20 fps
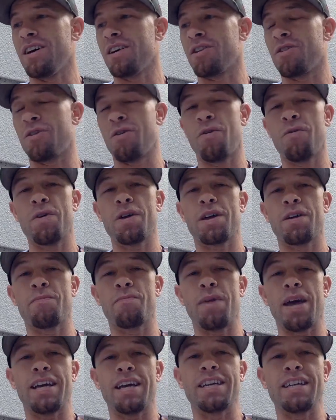going and
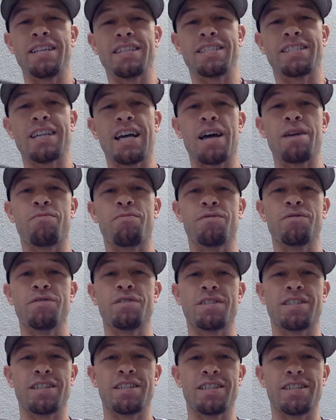making
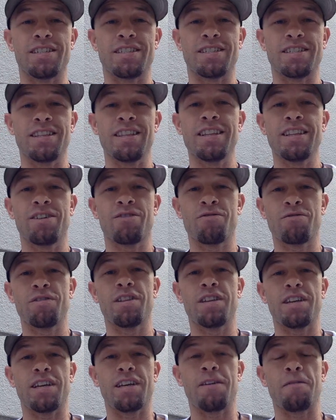disciples is
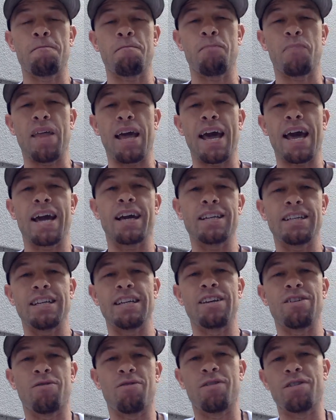literally
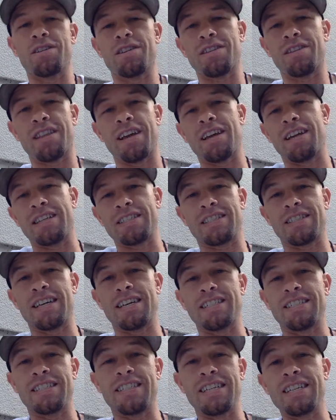acting on the things
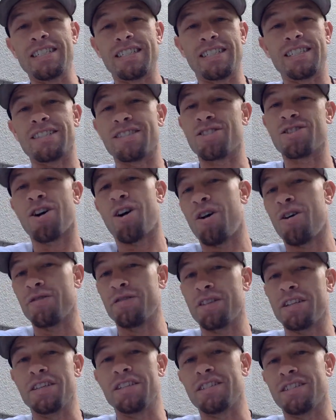that Jesus
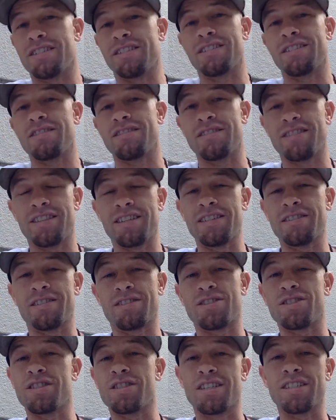taught these
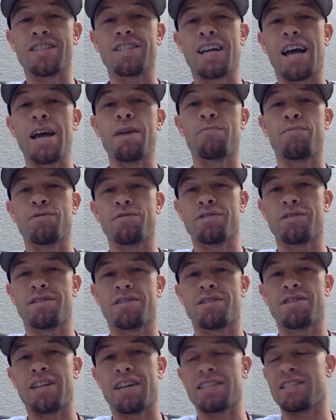
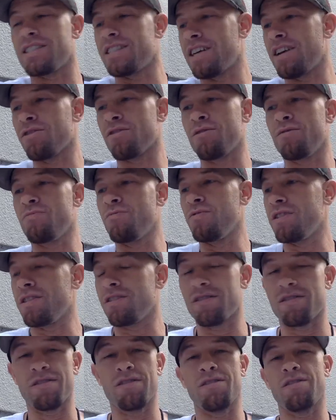disciples that shared them with
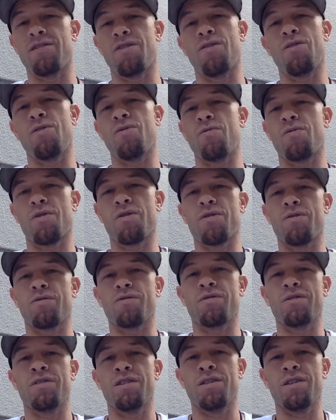the whole world,
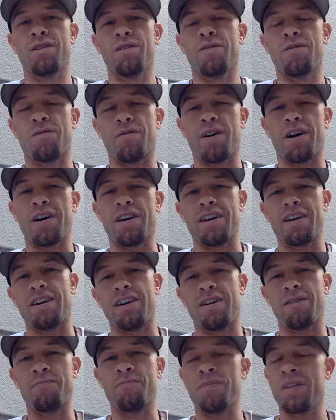
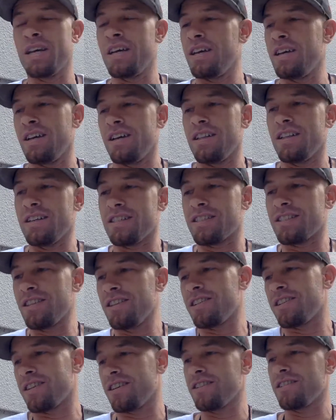right? Let's
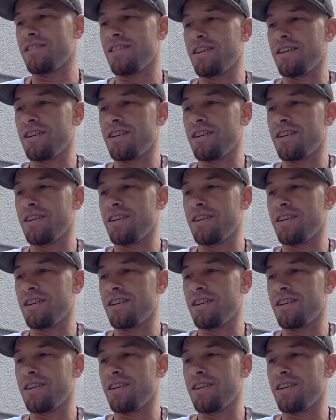look at